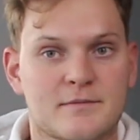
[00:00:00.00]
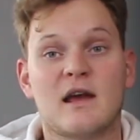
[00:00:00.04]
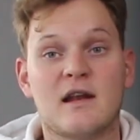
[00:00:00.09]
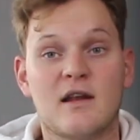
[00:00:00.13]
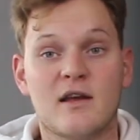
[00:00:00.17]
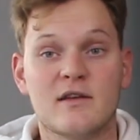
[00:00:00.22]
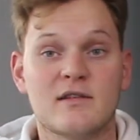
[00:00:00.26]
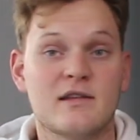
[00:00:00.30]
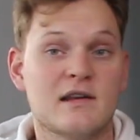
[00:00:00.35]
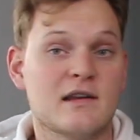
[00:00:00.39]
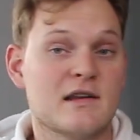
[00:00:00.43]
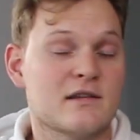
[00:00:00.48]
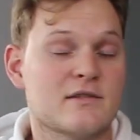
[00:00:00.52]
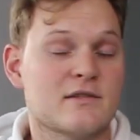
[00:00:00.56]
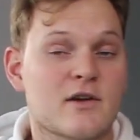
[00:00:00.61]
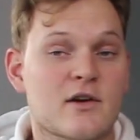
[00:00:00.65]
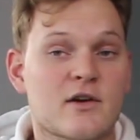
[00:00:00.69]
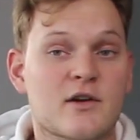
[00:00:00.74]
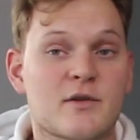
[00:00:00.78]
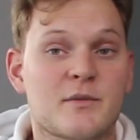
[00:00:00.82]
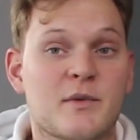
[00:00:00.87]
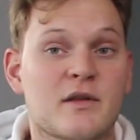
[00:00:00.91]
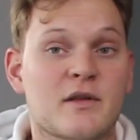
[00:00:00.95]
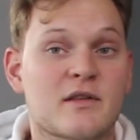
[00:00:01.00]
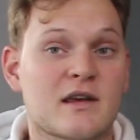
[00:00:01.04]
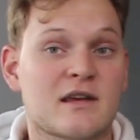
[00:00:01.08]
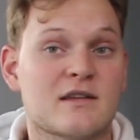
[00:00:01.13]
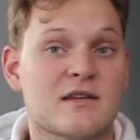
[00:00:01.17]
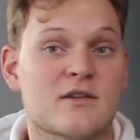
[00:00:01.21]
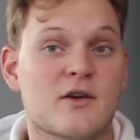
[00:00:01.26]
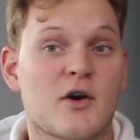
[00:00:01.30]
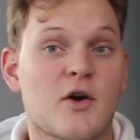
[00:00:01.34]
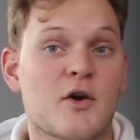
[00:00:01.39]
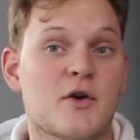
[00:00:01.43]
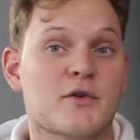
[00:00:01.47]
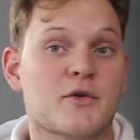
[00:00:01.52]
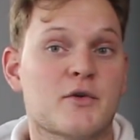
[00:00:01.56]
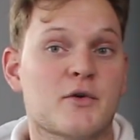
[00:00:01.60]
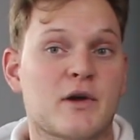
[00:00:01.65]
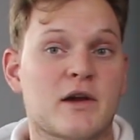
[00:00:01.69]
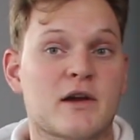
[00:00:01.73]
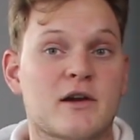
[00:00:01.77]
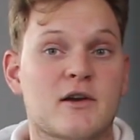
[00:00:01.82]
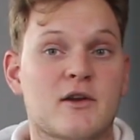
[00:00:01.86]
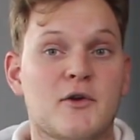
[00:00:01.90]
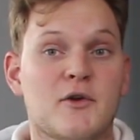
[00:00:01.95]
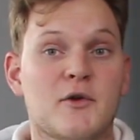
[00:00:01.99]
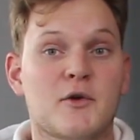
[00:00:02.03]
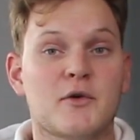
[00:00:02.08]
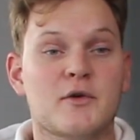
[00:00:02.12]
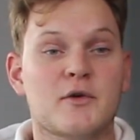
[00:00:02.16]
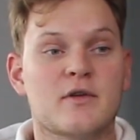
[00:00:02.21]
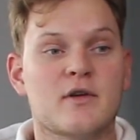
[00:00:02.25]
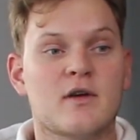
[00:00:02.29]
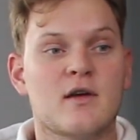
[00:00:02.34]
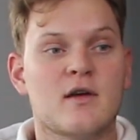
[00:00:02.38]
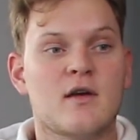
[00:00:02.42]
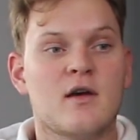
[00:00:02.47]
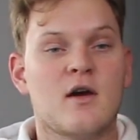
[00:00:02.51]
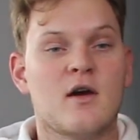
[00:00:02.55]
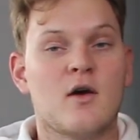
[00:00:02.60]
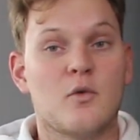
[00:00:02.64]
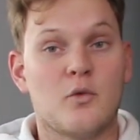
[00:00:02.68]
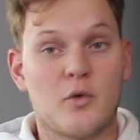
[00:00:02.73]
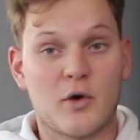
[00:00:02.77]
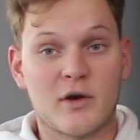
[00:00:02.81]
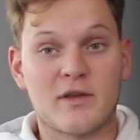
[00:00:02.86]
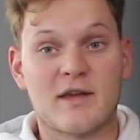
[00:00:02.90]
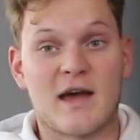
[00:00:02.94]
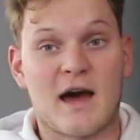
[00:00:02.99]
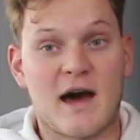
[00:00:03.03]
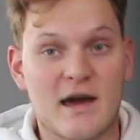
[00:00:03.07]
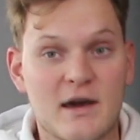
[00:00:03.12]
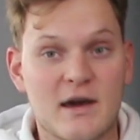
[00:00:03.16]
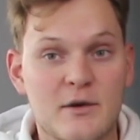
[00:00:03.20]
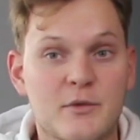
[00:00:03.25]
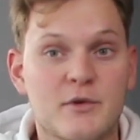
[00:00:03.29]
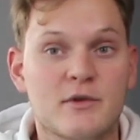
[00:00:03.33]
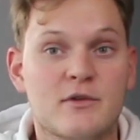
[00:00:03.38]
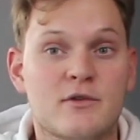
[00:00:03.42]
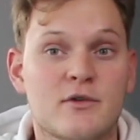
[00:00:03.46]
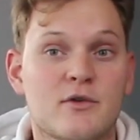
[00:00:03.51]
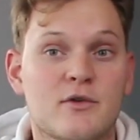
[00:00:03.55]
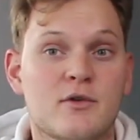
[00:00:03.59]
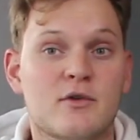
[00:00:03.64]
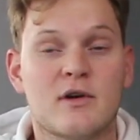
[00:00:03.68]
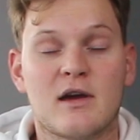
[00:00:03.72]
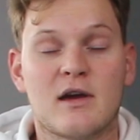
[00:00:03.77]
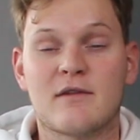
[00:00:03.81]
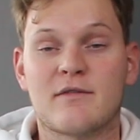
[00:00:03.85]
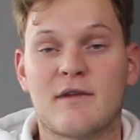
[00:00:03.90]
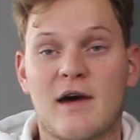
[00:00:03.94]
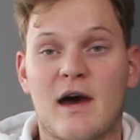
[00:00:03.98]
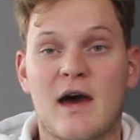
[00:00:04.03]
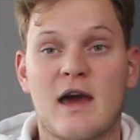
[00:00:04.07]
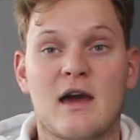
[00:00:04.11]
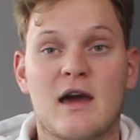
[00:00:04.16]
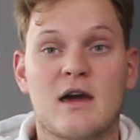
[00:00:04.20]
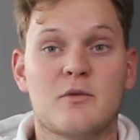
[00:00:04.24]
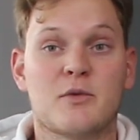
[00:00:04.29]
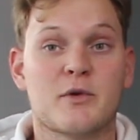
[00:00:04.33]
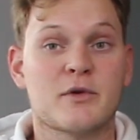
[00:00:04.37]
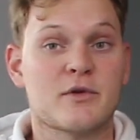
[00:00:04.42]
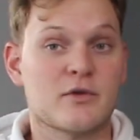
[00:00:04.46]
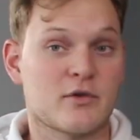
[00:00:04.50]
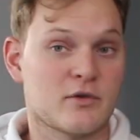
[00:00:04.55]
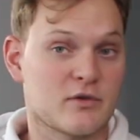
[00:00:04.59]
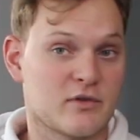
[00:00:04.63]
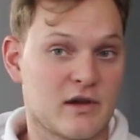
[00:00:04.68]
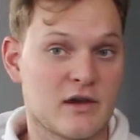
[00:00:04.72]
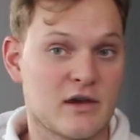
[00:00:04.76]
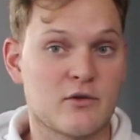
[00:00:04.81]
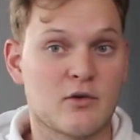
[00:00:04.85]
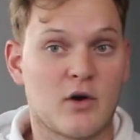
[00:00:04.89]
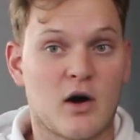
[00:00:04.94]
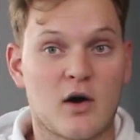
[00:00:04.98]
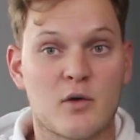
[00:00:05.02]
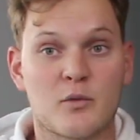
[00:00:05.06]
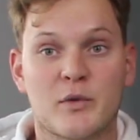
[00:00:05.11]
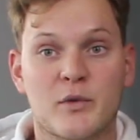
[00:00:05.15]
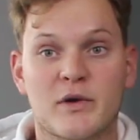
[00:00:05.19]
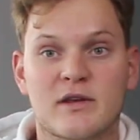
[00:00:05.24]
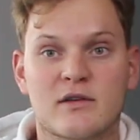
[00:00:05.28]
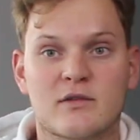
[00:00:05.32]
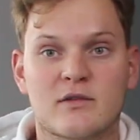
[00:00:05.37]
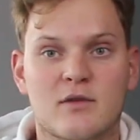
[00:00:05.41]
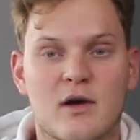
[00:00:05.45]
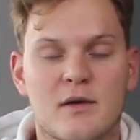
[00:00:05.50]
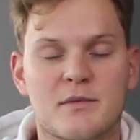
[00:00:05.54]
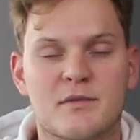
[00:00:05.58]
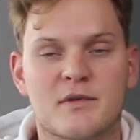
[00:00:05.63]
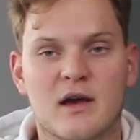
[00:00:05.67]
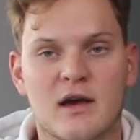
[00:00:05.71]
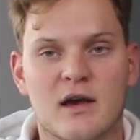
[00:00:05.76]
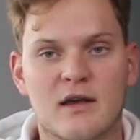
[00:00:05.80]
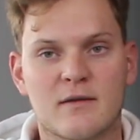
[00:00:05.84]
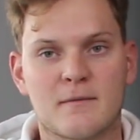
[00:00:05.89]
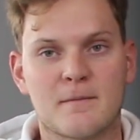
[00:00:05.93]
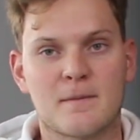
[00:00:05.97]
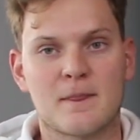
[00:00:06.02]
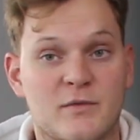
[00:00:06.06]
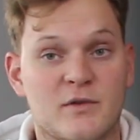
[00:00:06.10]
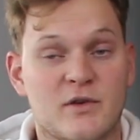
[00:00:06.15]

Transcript: And lastly, this document is going to include what I would do if I were to continue on with this website.